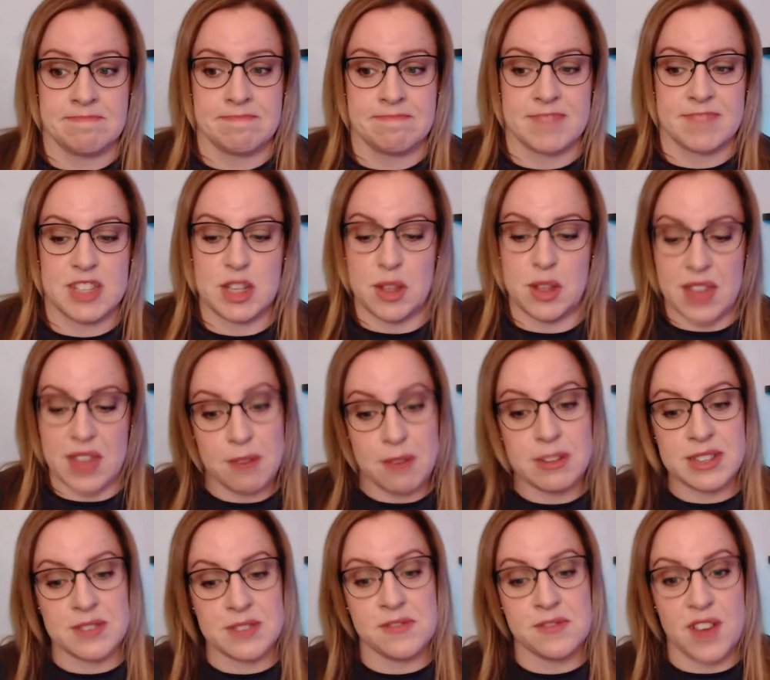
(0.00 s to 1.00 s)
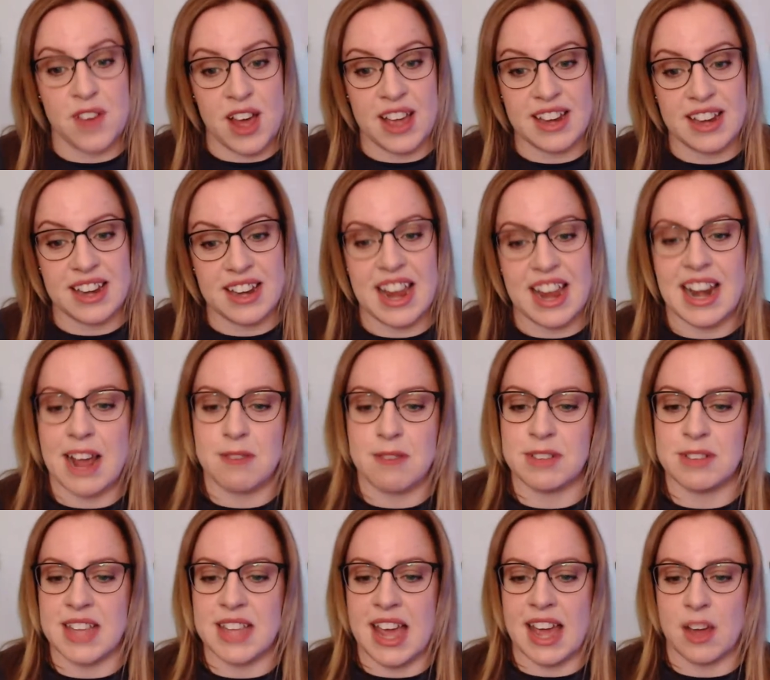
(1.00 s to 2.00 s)
So that wasn't fun. And I
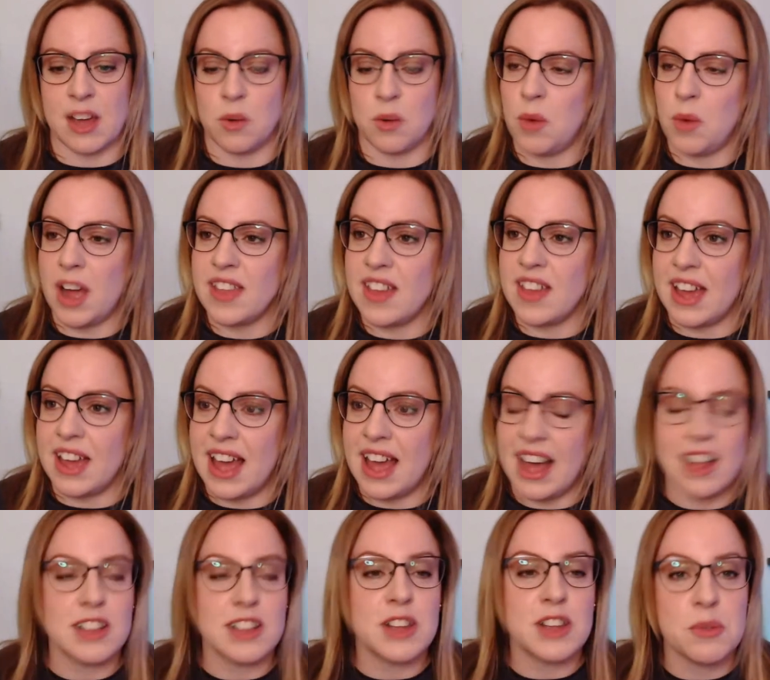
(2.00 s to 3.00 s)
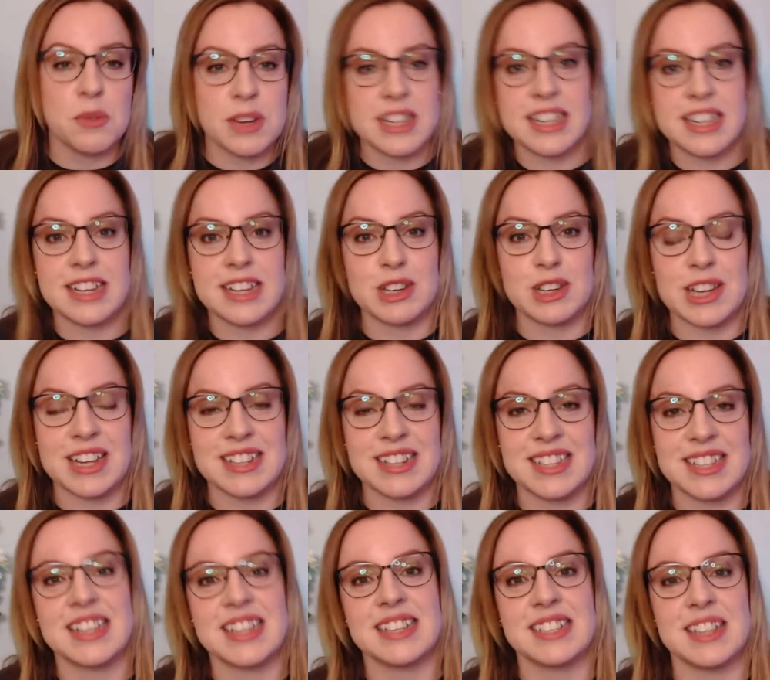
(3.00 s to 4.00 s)
was like, why the hell don't we teach kids
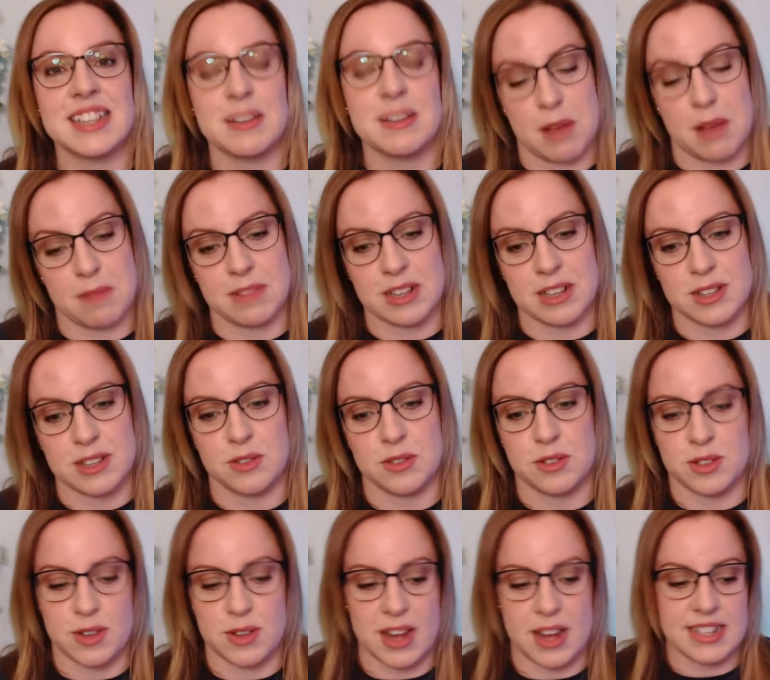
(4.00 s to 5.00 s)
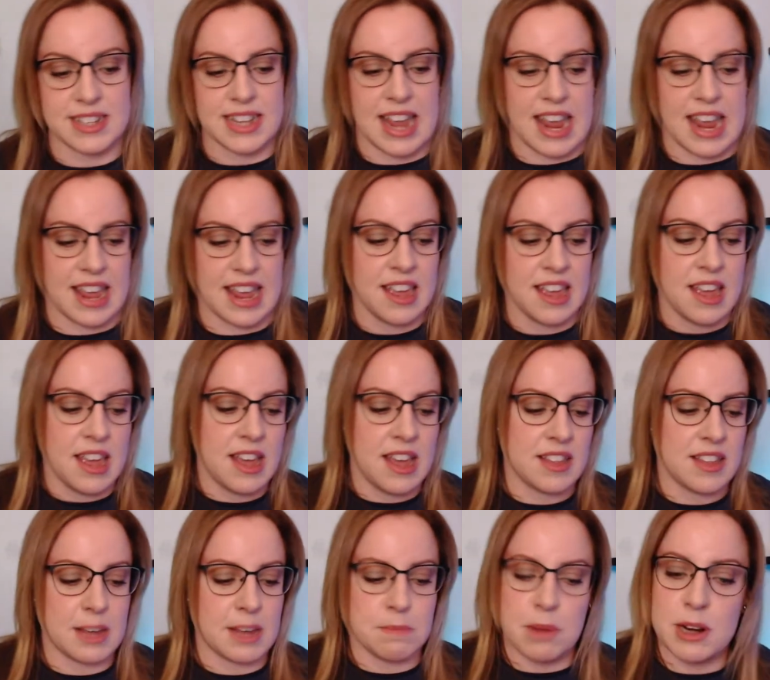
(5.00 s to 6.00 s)
this in public school? So I'd say
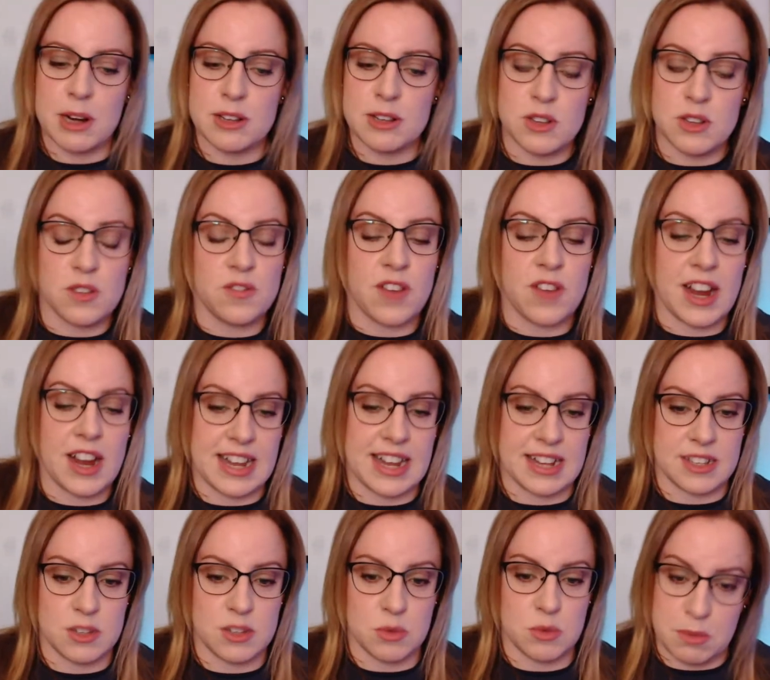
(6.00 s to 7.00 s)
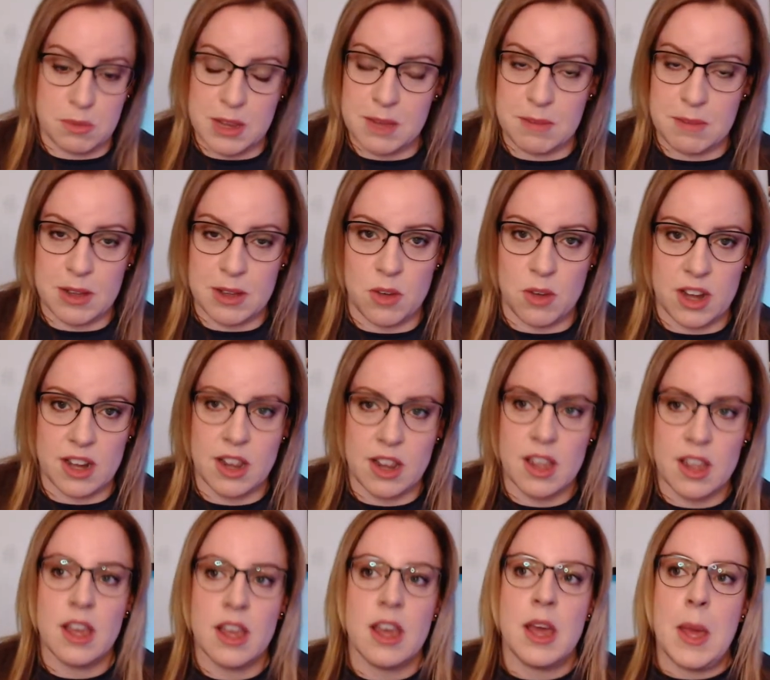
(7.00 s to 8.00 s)
like personal finance would be a big one.
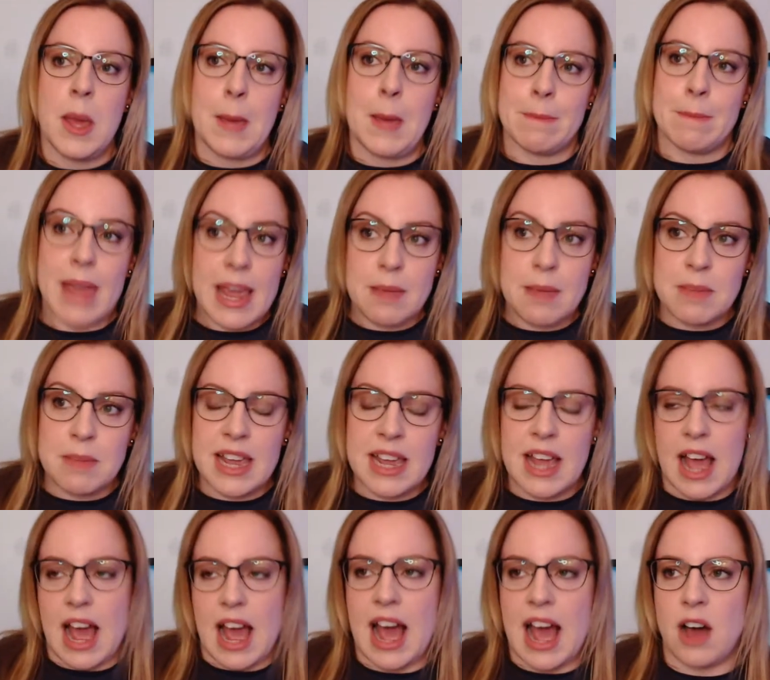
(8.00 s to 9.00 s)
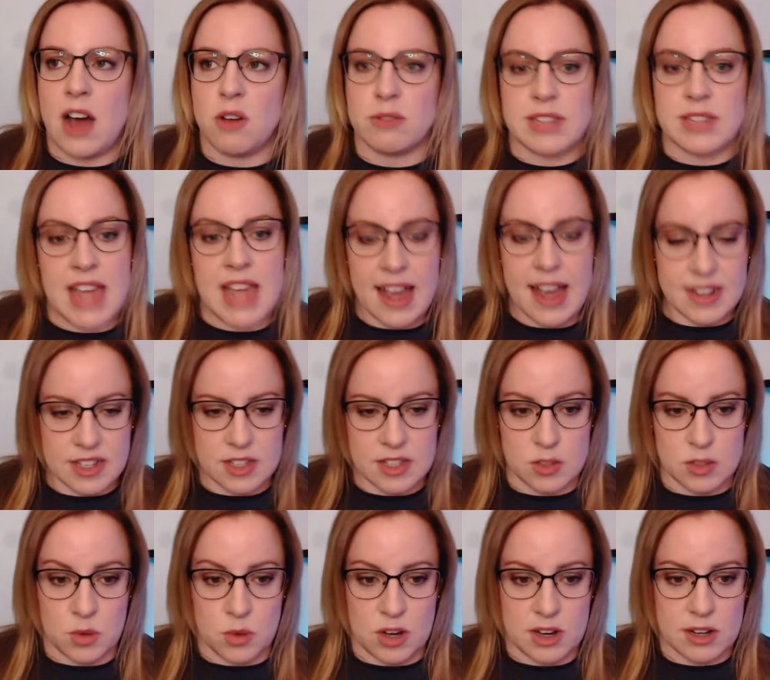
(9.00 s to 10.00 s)
Maybe how
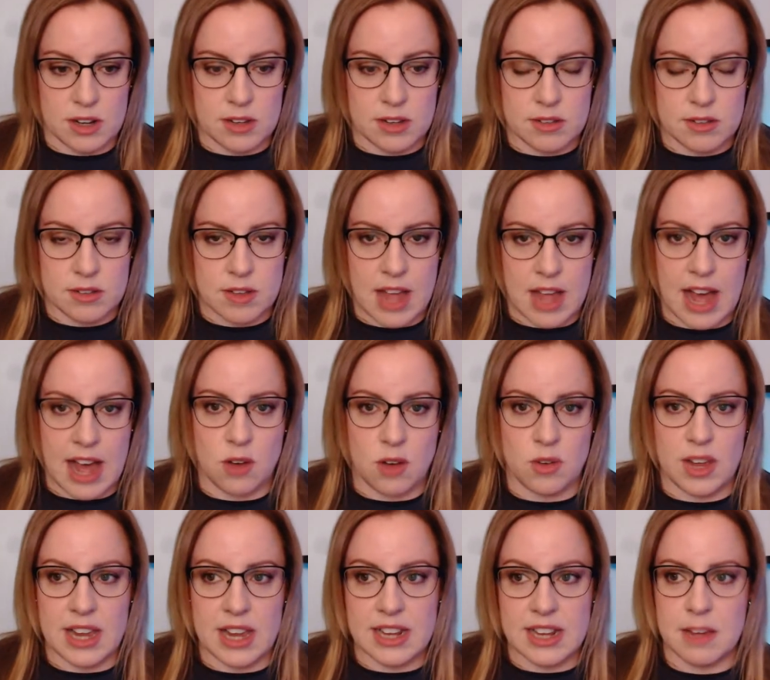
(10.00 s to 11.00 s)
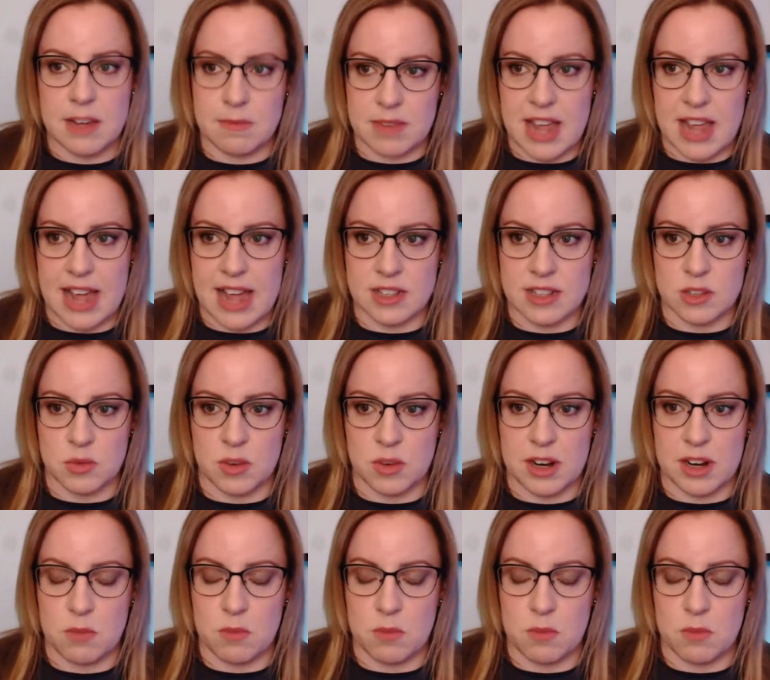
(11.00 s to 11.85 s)
taxes work, how income taxes work.